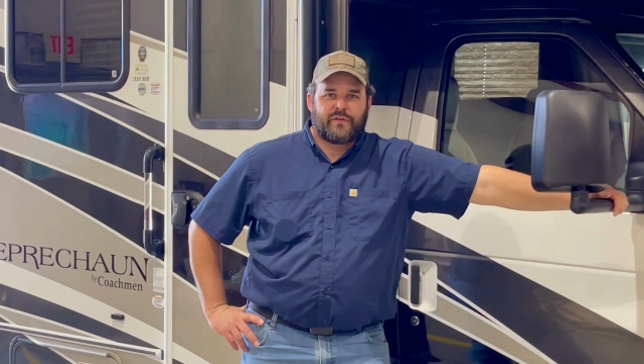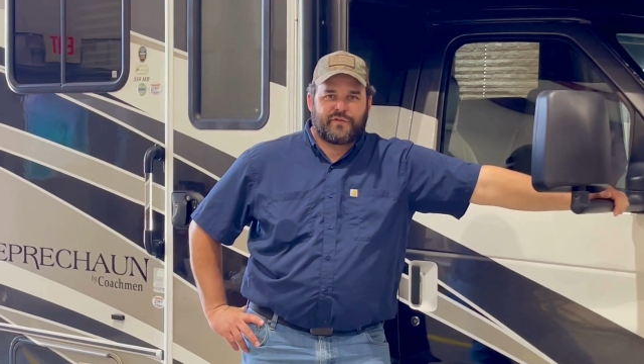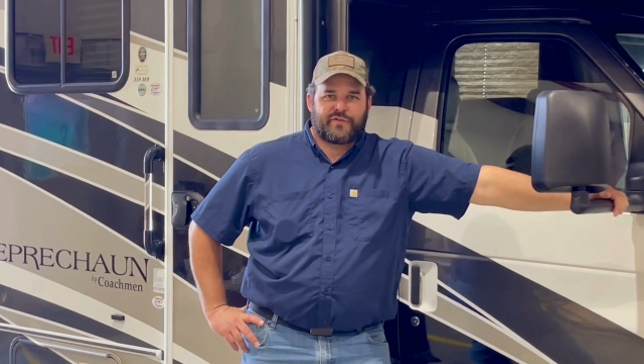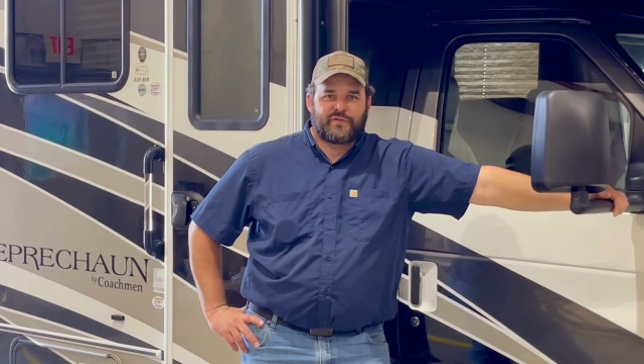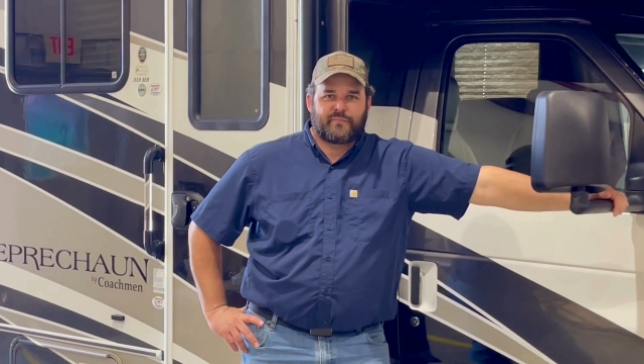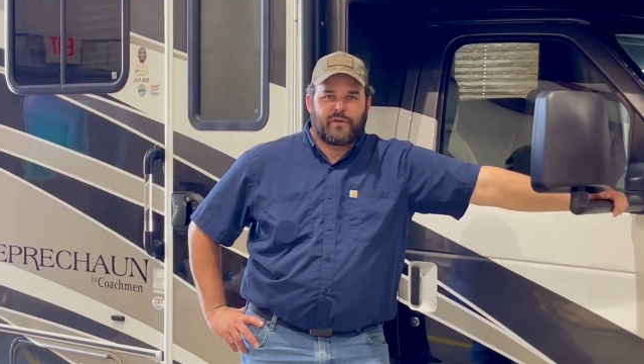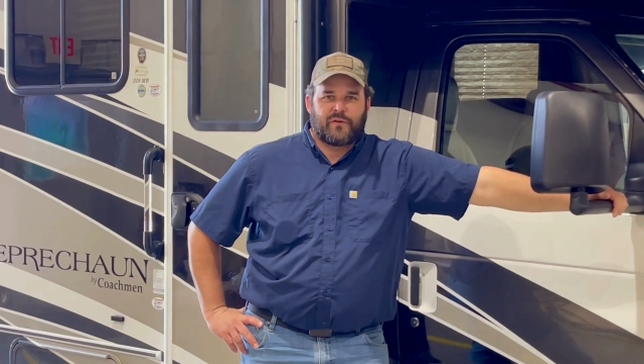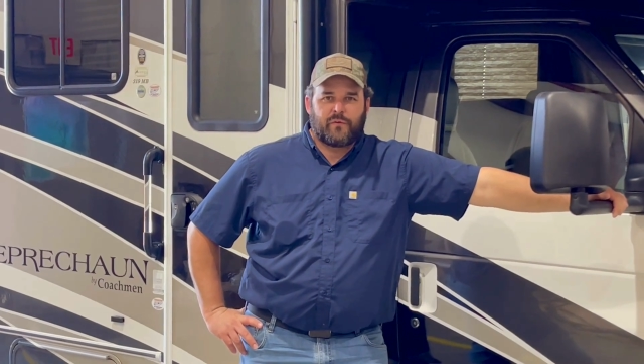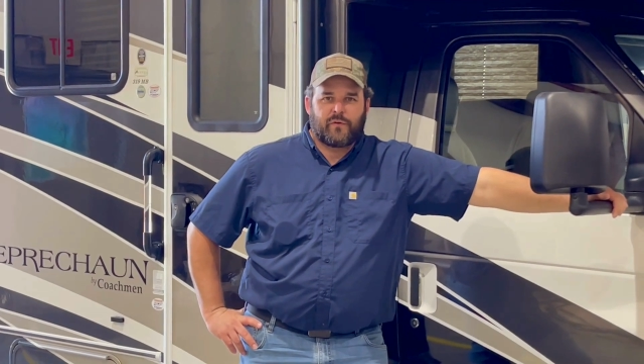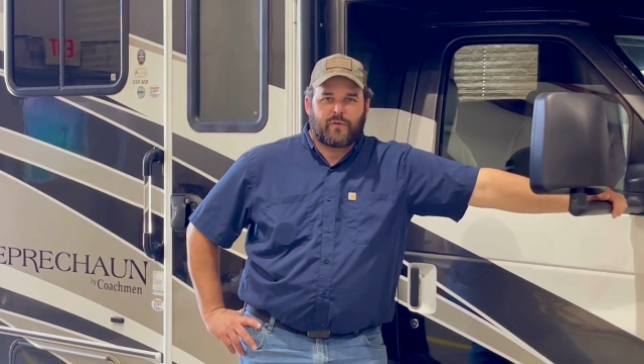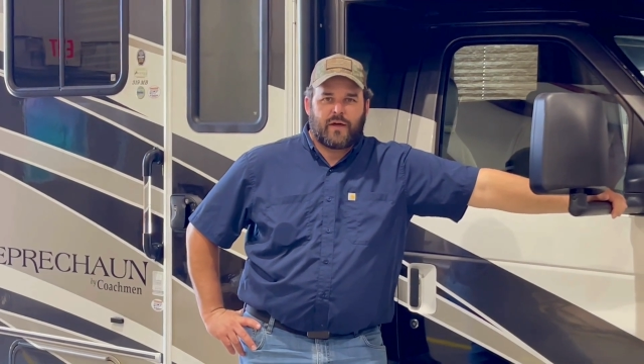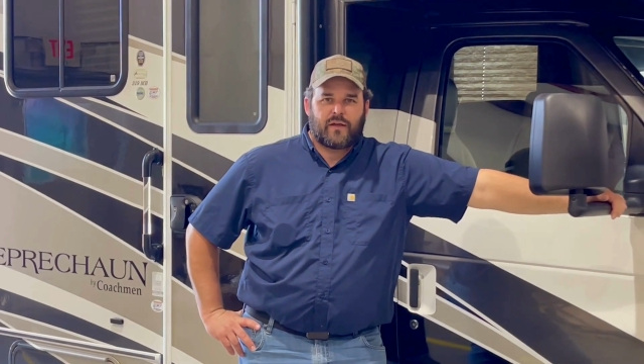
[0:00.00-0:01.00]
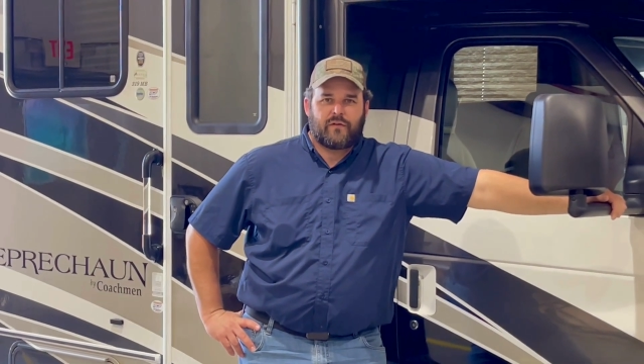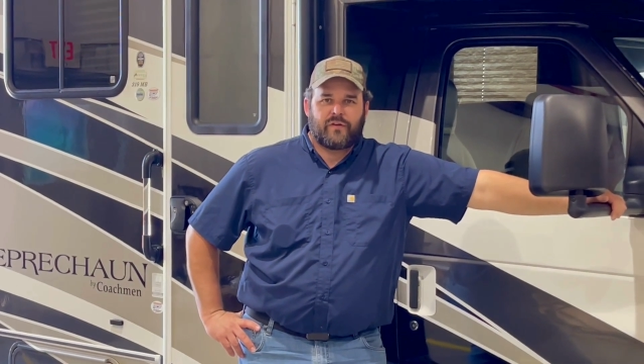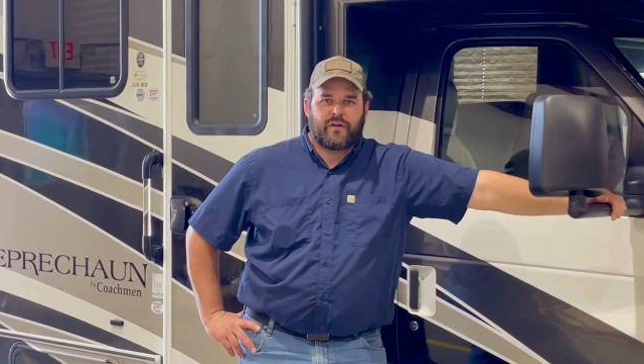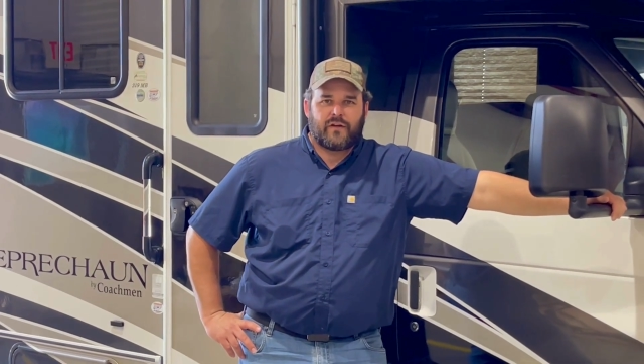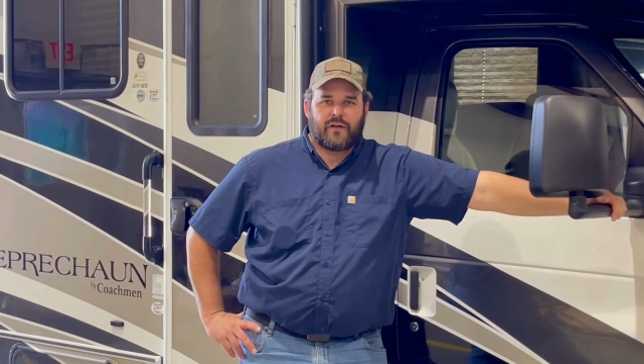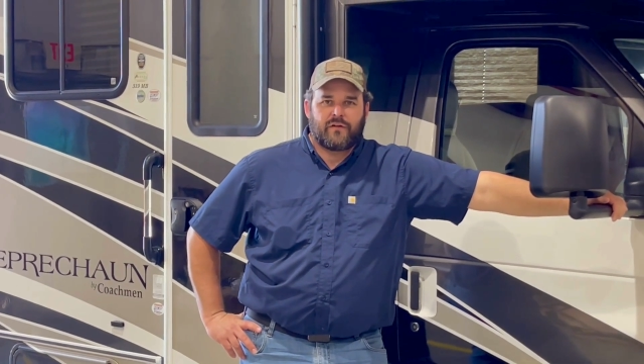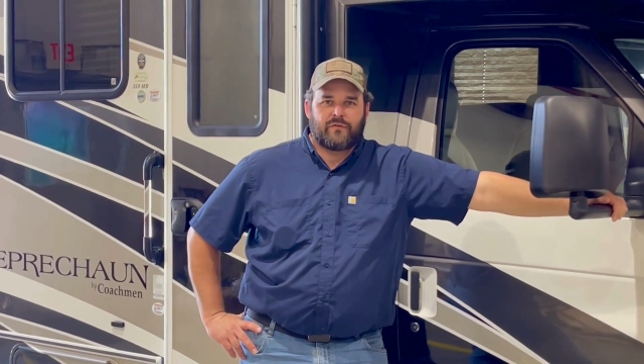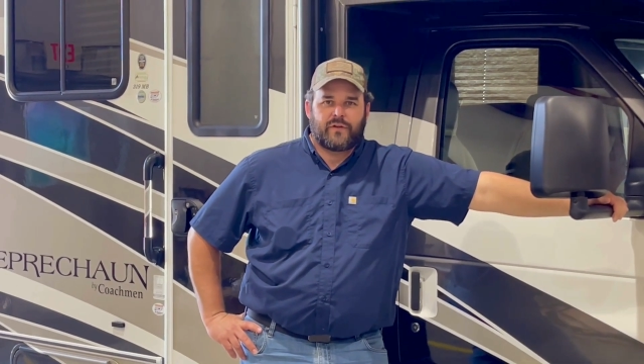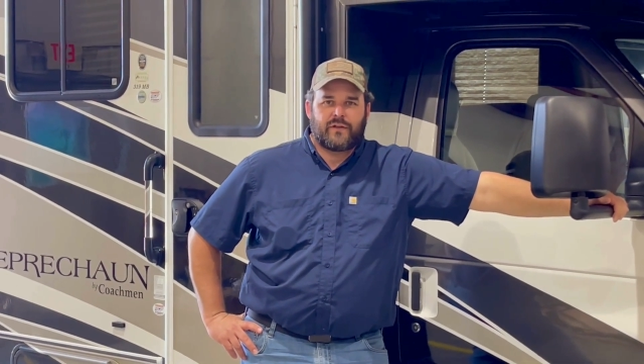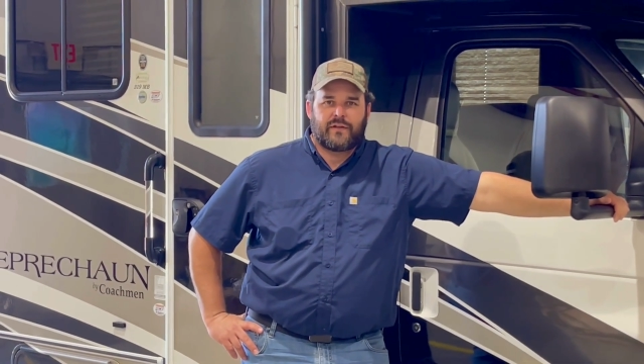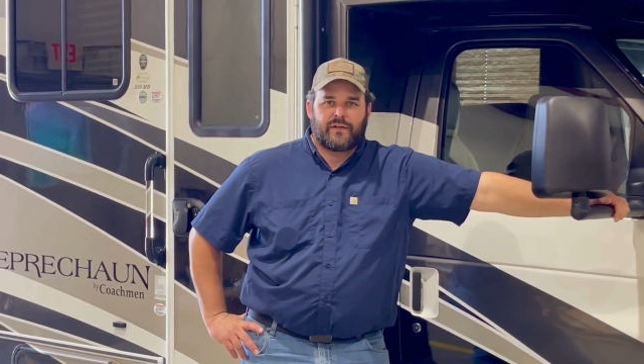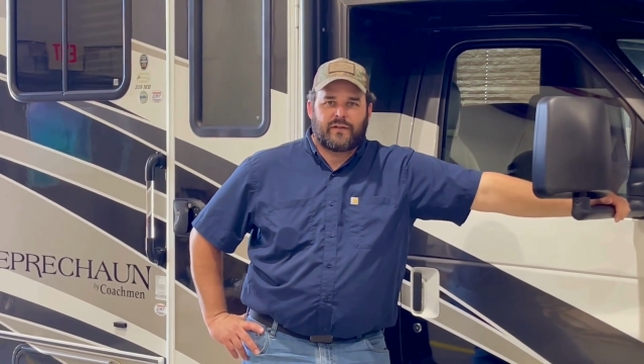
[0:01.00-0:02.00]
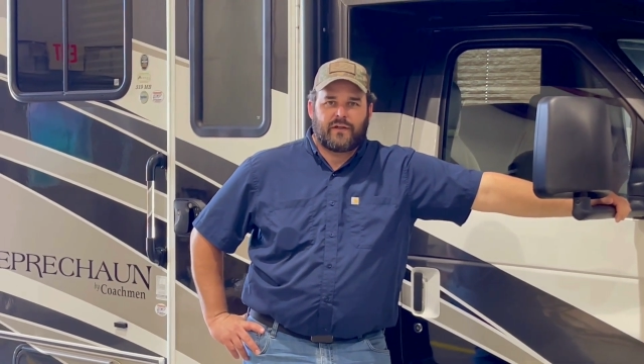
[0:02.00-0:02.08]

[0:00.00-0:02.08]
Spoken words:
This is Bill with Rocky Valley RV,